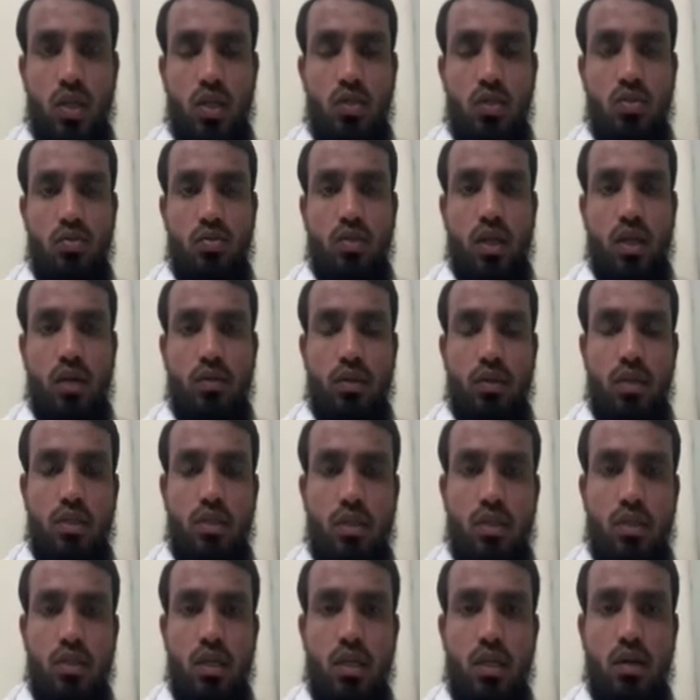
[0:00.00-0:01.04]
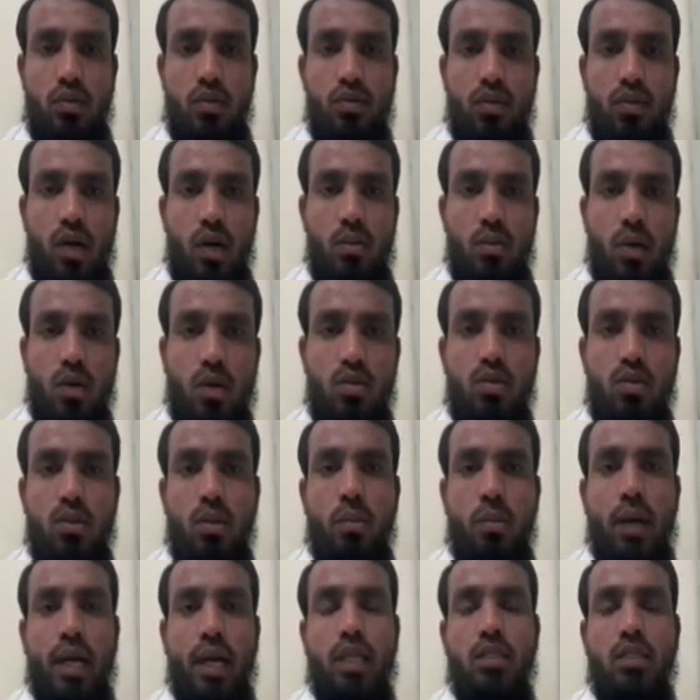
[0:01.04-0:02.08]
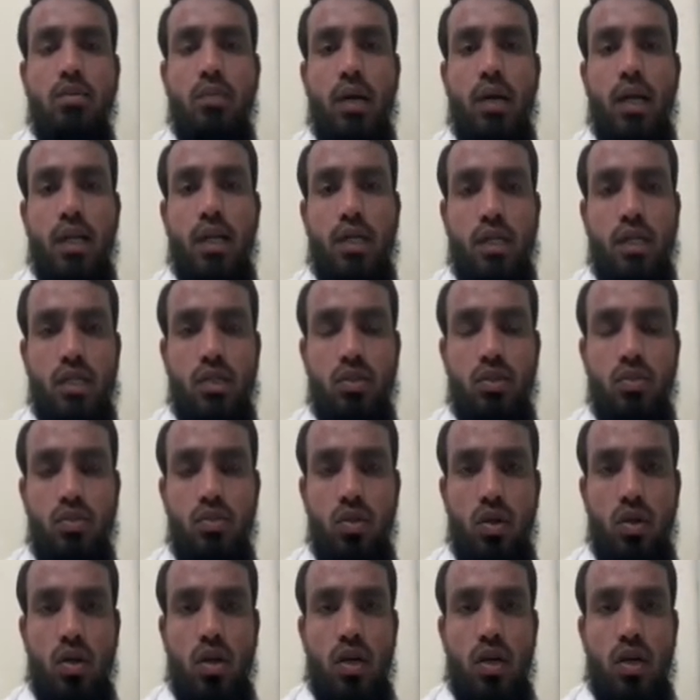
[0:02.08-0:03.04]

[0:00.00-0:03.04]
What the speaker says: So we have discussed enough about the Marismatic tissue.